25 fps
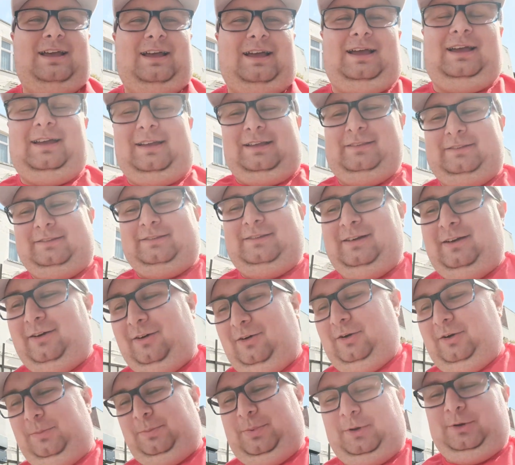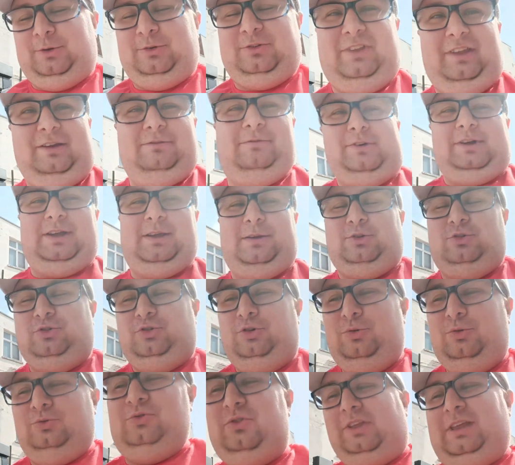And I post every
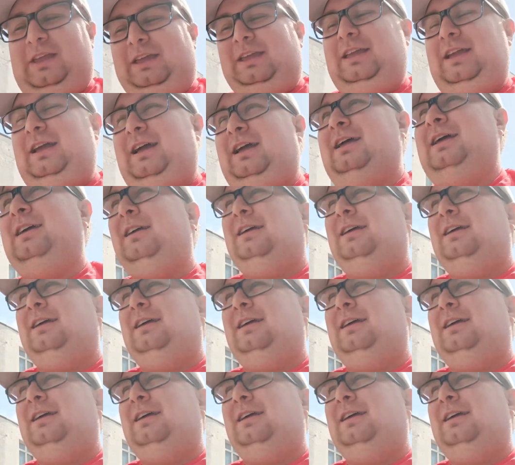Tuesday